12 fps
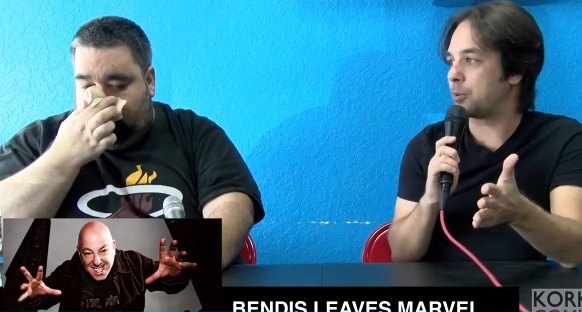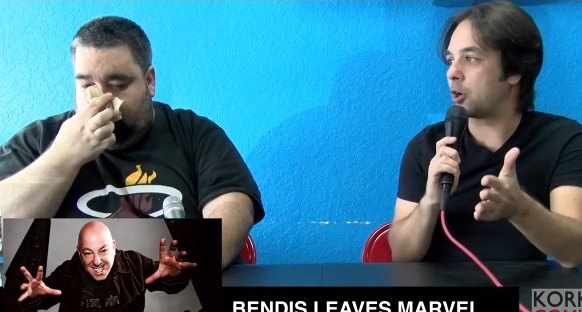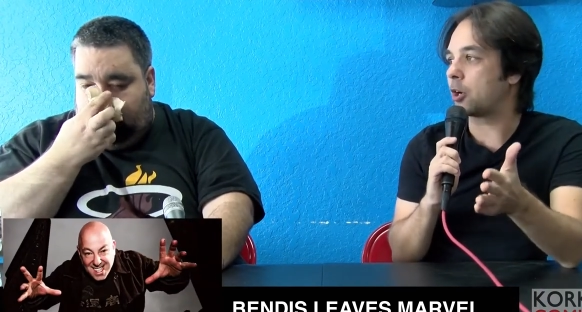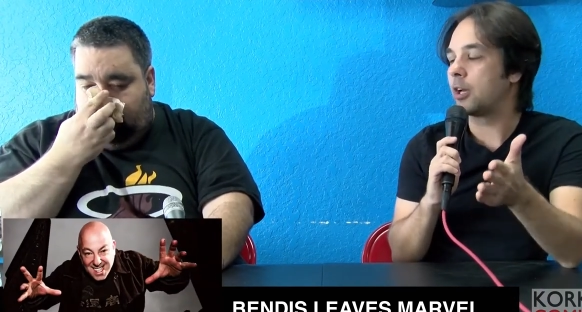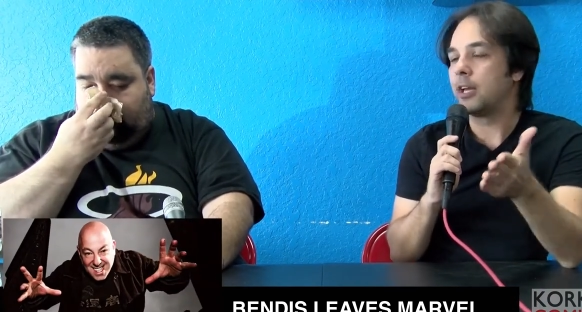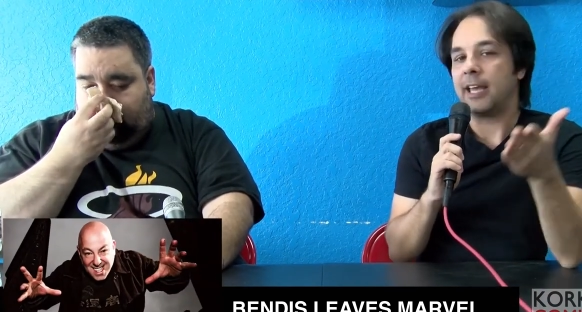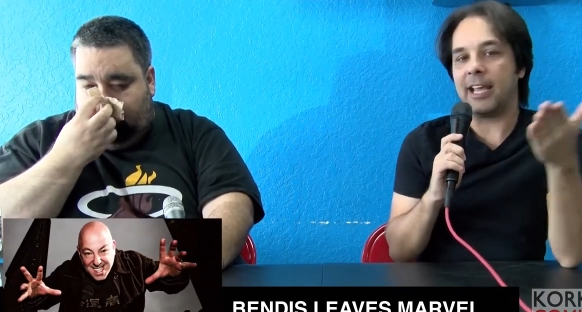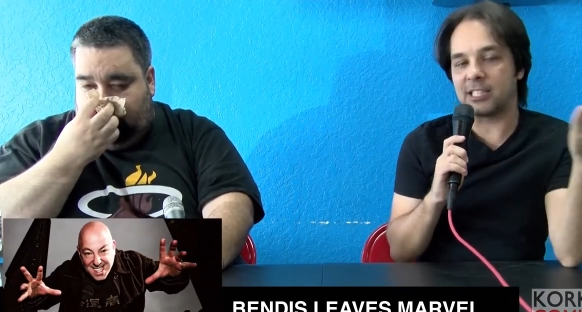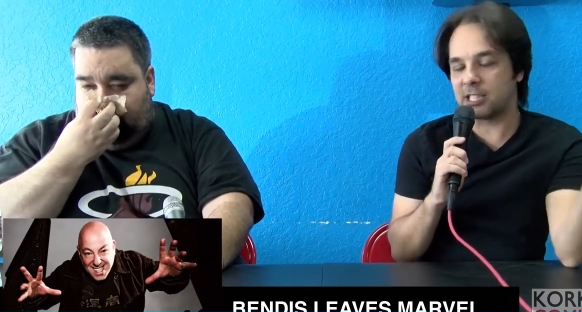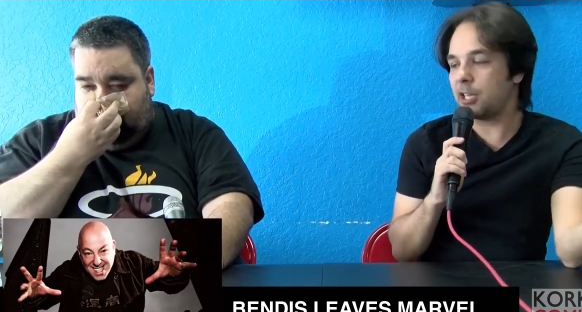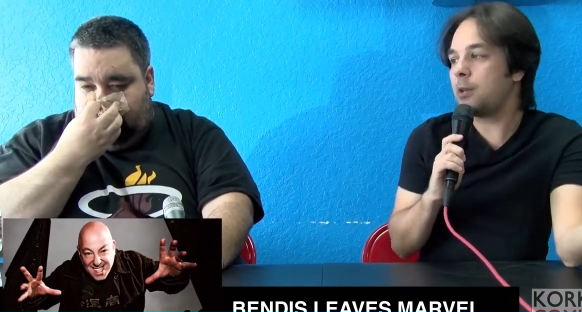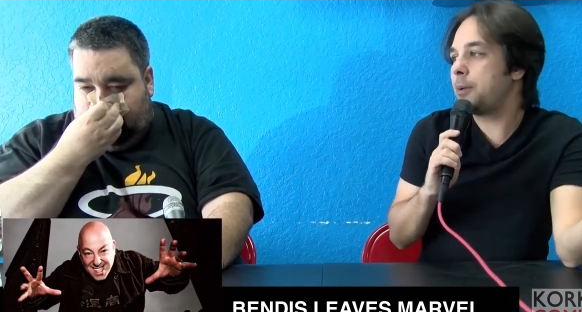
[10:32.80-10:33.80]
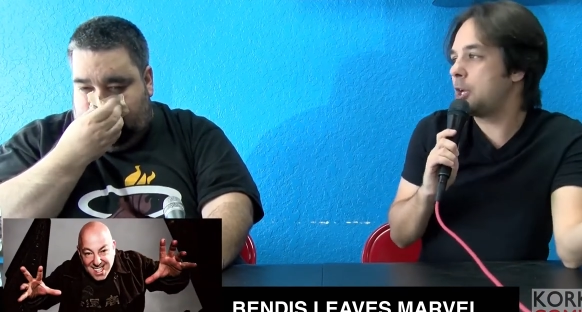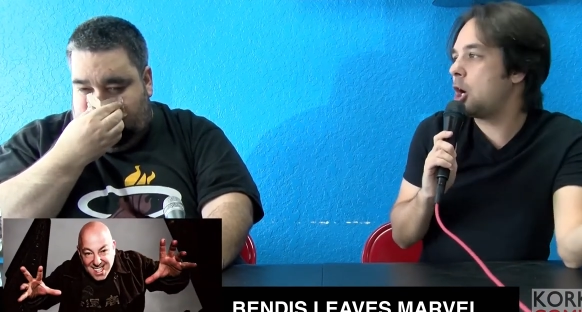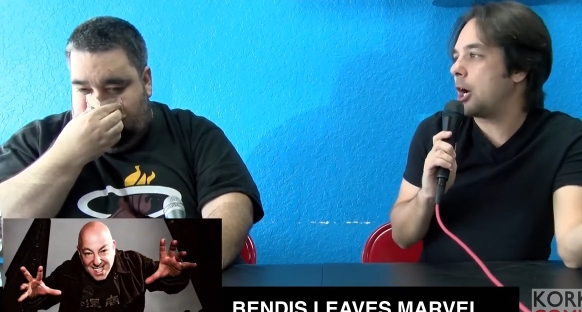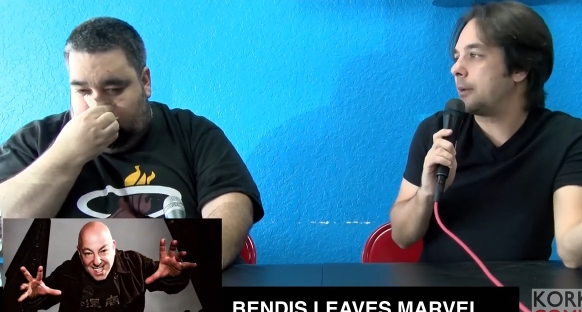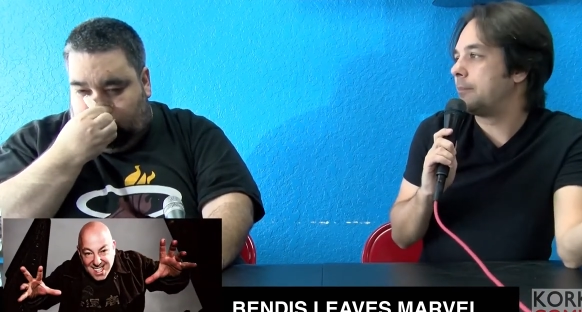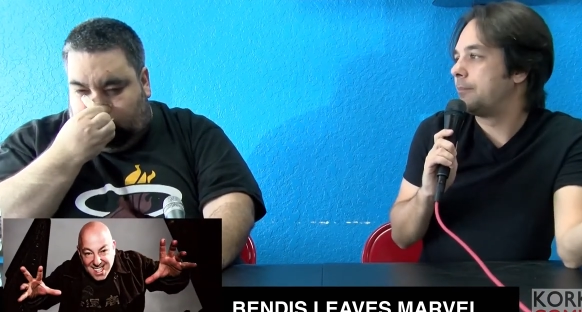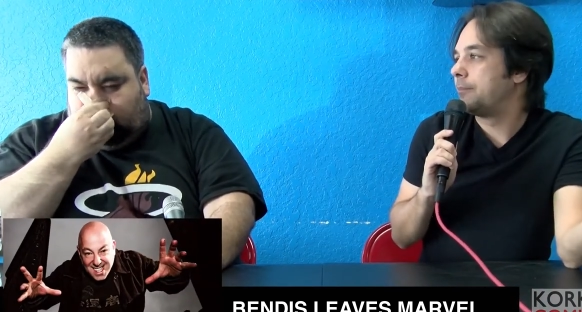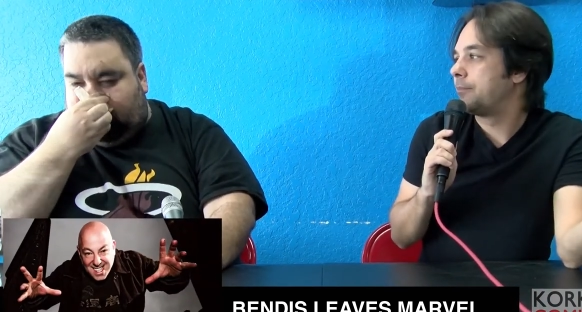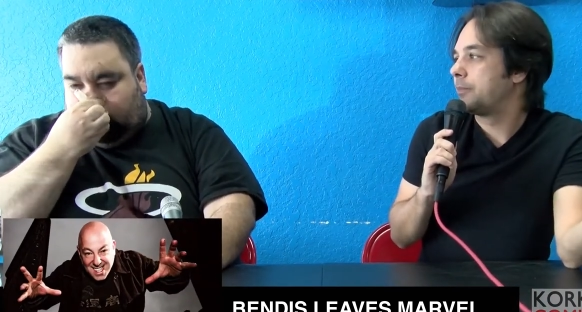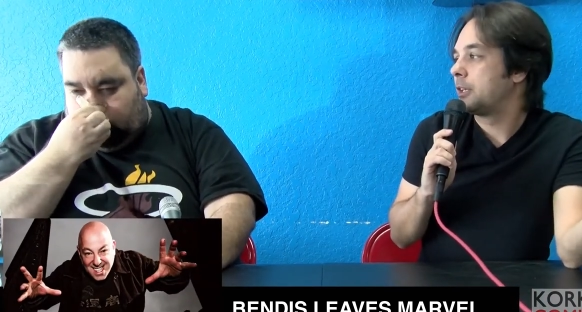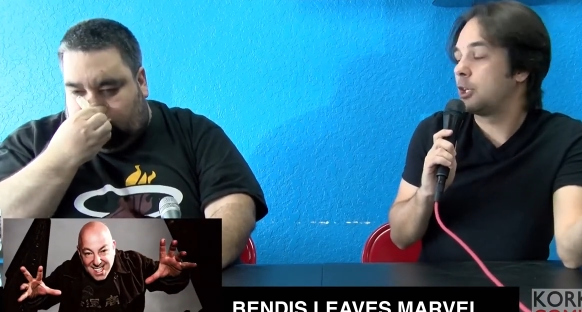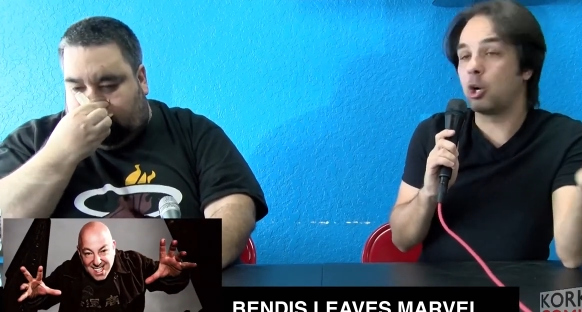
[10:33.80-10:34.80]
Speaker 1: book, it's going to be good.
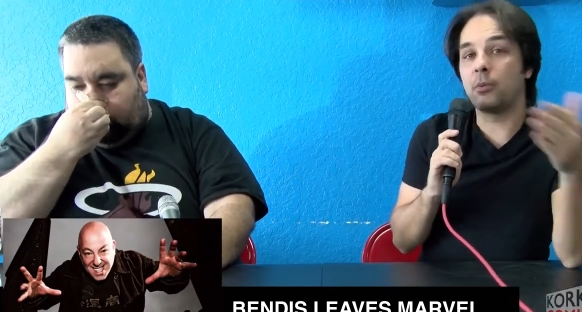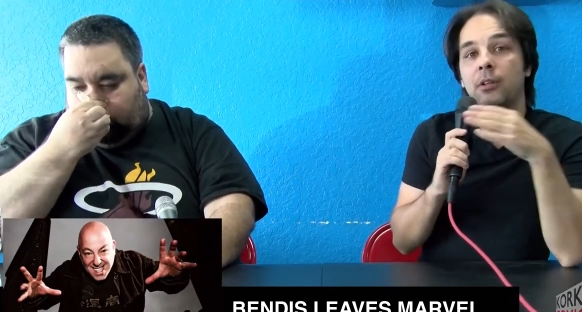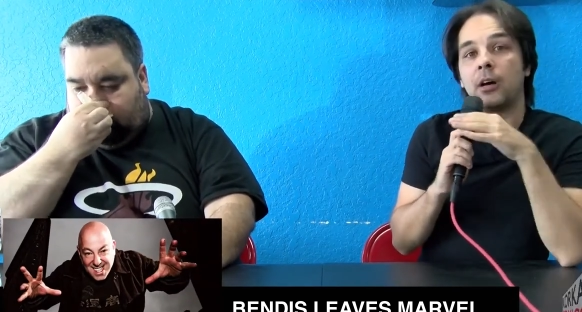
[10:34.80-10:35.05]
You know,